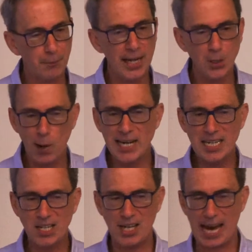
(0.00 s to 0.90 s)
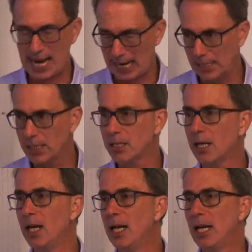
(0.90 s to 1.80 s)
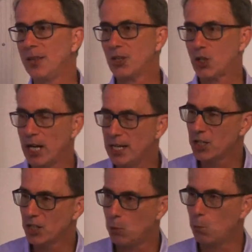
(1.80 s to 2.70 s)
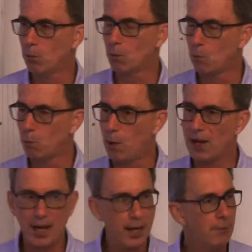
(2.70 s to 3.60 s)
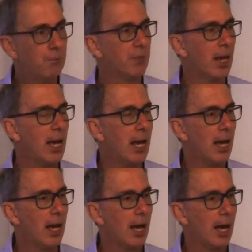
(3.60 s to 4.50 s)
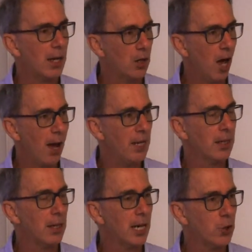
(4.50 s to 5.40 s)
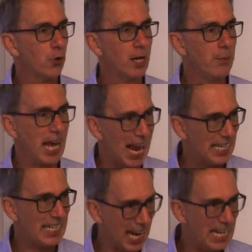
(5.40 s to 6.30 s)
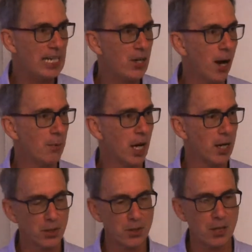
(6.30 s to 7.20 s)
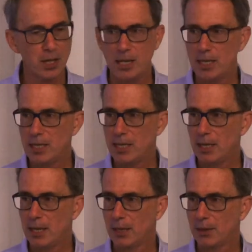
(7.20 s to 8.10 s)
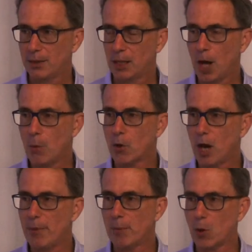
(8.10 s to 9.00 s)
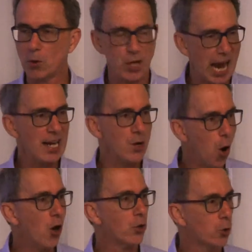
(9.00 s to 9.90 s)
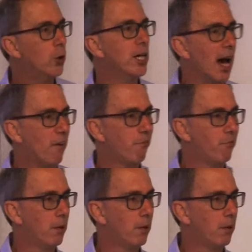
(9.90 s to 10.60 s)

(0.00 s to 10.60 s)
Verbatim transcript: And to understand the changes in weather and climate extremes at daily timescales, the global climate models are not good enough